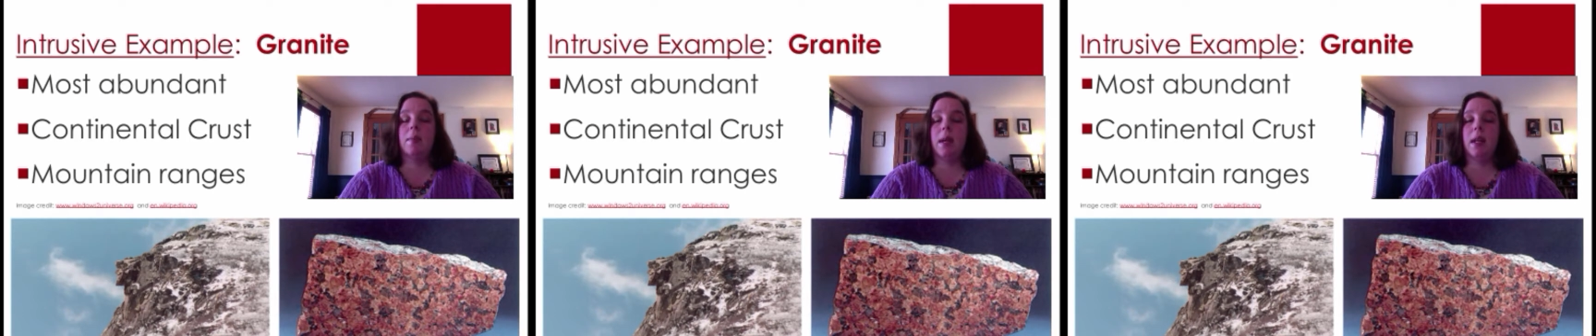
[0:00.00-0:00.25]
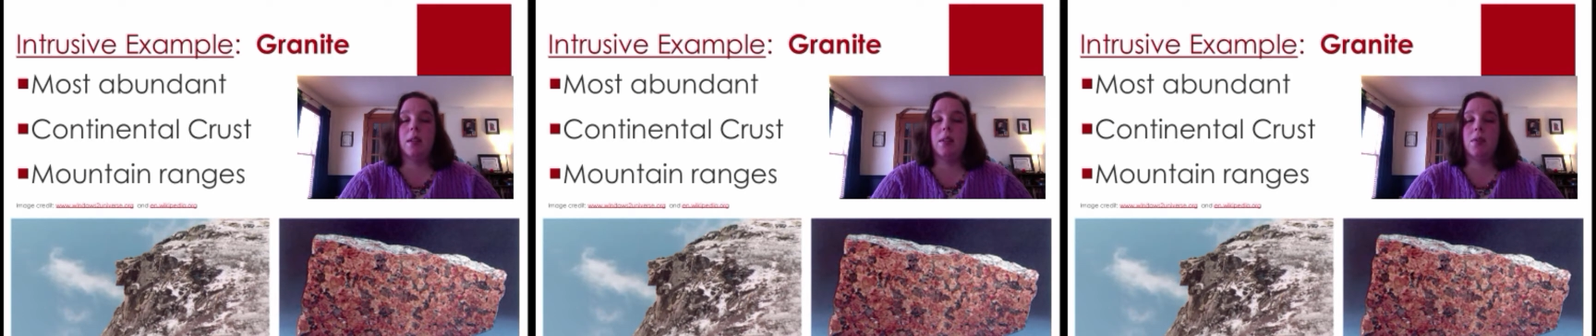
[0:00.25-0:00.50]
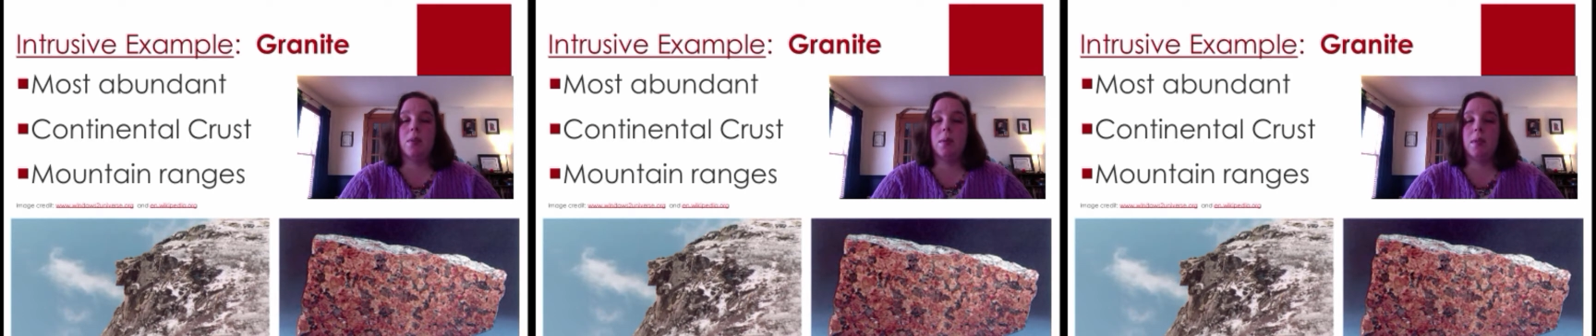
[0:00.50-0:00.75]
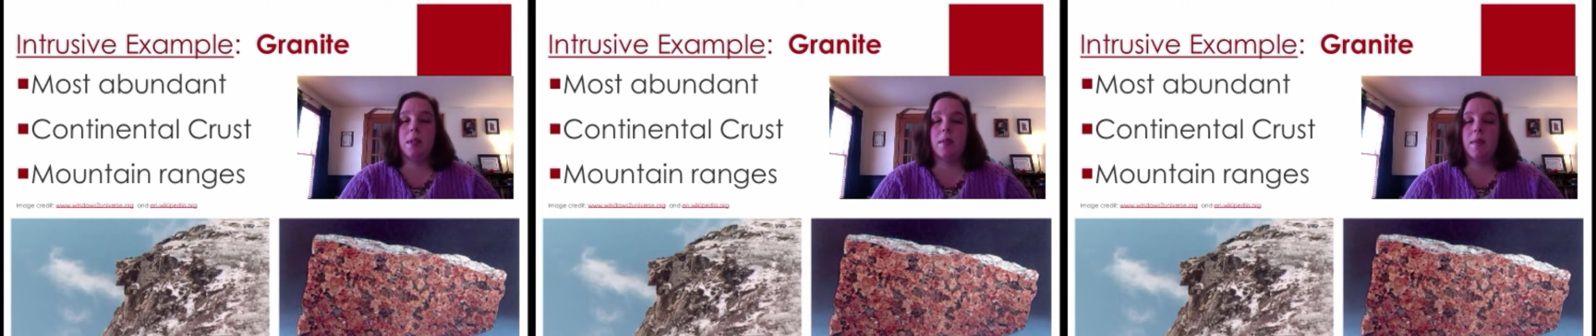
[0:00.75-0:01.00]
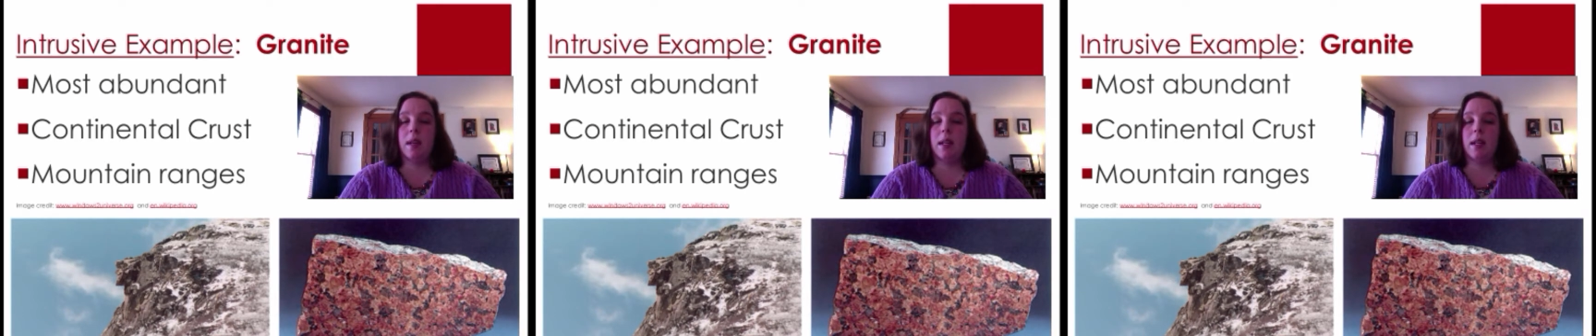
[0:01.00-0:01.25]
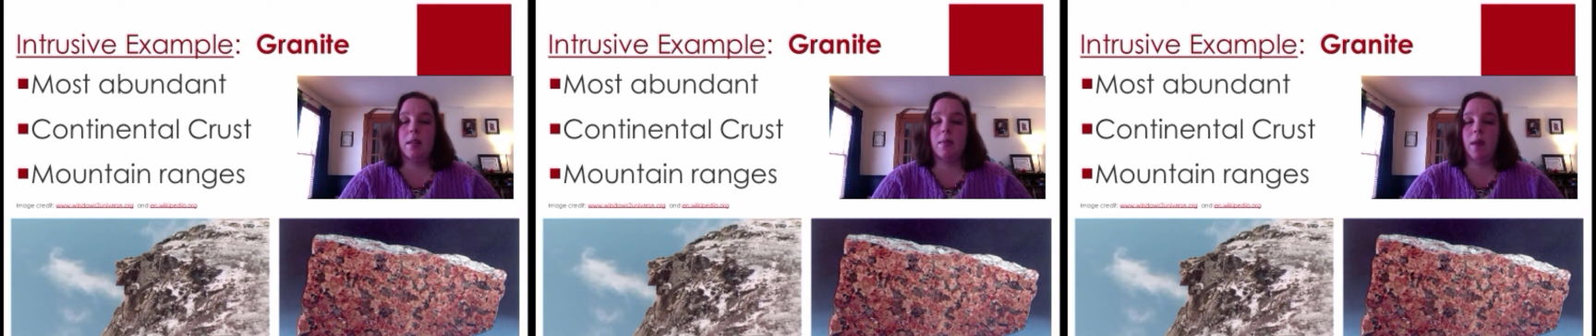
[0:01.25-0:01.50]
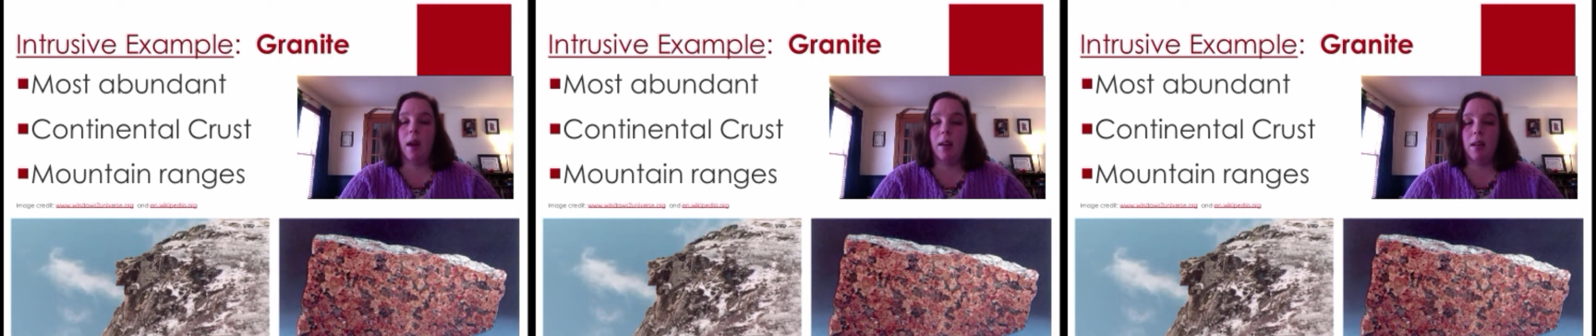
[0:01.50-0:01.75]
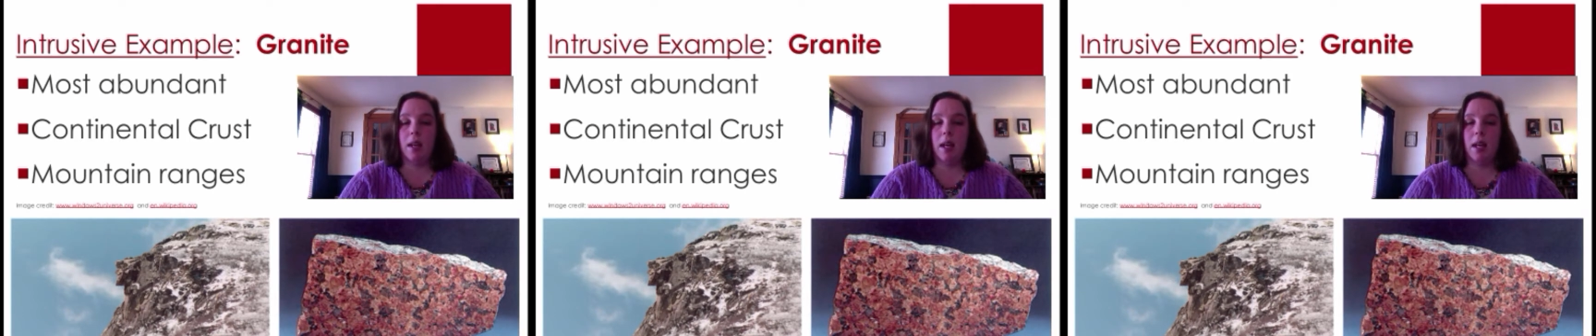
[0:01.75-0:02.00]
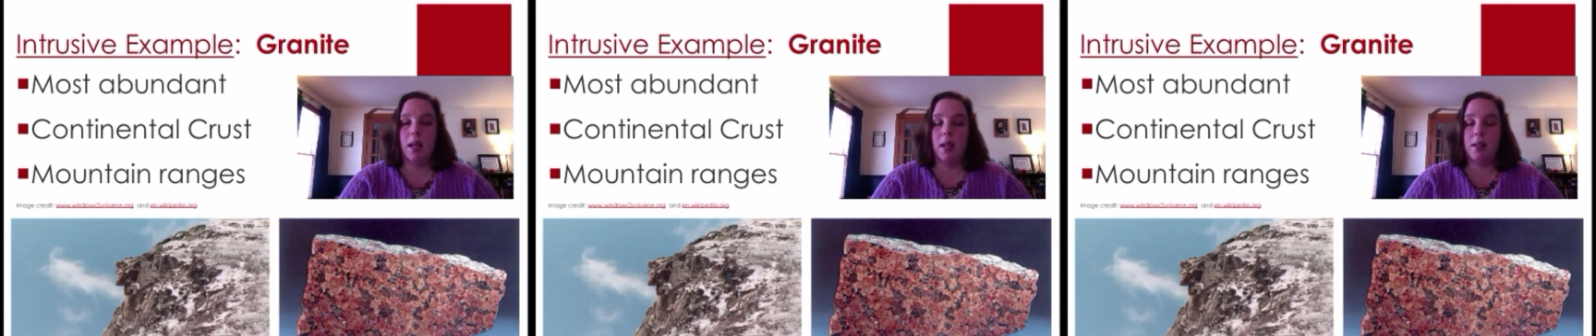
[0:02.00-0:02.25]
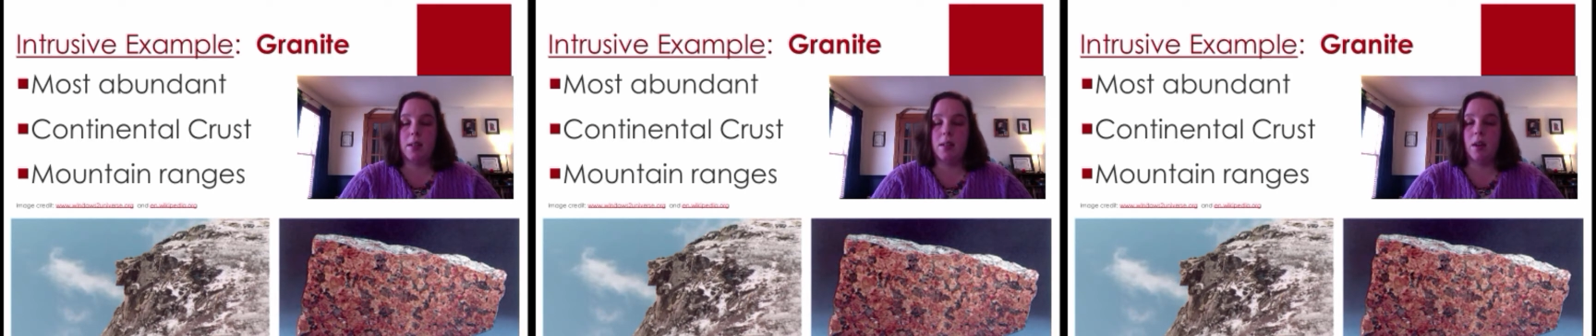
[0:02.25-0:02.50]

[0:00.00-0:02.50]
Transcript: intrusive igneous rock, and